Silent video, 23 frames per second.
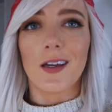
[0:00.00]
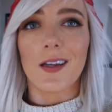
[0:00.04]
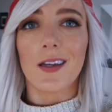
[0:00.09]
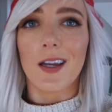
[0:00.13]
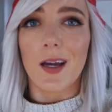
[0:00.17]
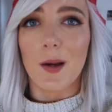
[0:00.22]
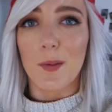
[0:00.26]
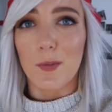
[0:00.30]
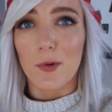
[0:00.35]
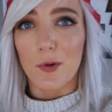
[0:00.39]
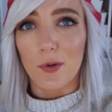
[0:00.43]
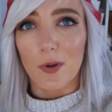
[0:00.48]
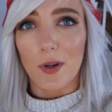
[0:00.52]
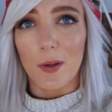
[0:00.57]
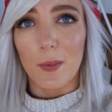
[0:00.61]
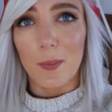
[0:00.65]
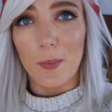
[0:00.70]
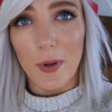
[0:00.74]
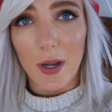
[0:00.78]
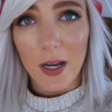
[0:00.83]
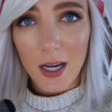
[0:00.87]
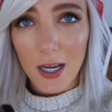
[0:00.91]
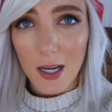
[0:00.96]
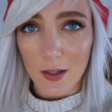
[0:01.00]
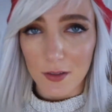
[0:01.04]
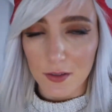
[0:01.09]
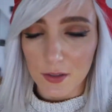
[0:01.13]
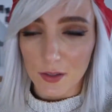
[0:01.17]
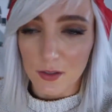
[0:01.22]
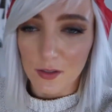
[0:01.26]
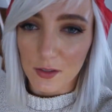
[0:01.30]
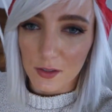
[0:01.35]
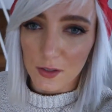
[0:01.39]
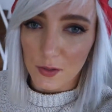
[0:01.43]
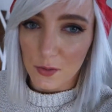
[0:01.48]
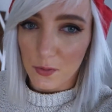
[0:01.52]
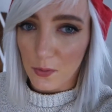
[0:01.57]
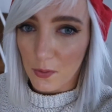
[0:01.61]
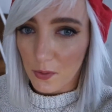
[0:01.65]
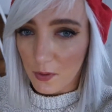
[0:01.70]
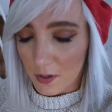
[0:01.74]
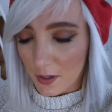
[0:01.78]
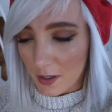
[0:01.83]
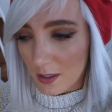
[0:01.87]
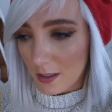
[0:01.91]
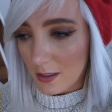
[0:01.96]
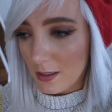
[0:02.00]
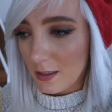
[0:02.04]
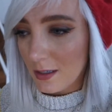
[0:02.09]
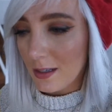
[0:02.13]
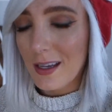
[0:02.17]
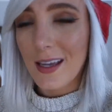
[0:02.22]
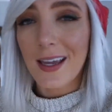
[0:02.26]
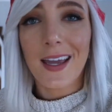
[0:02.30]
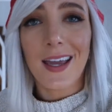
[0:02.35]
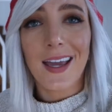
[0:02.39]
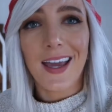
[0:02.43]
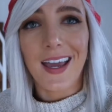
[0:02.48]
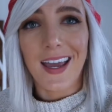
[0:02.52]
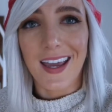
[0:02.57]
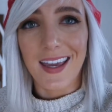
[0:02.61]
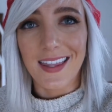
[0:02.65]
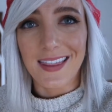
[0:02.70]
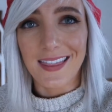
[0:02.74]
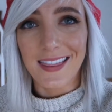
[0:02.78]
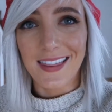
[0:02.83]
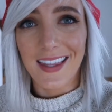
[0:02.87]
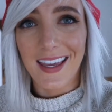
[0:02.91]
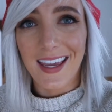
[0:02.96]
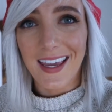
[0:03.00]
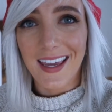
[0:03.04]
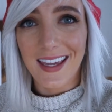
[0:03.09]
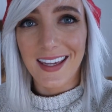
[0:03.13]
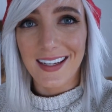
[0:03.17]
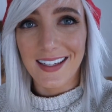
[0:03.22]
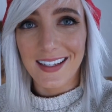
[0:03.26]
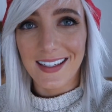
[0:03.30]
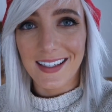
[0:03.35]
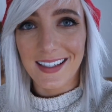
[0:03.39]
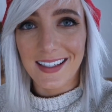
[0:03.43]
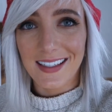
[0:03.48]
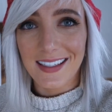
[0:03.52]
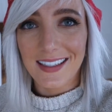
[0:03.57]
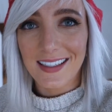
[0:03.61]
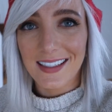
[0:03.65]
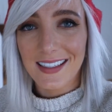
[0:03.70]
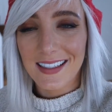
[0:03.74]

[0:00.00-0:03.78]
Now I'm gonna run back out to the store, and then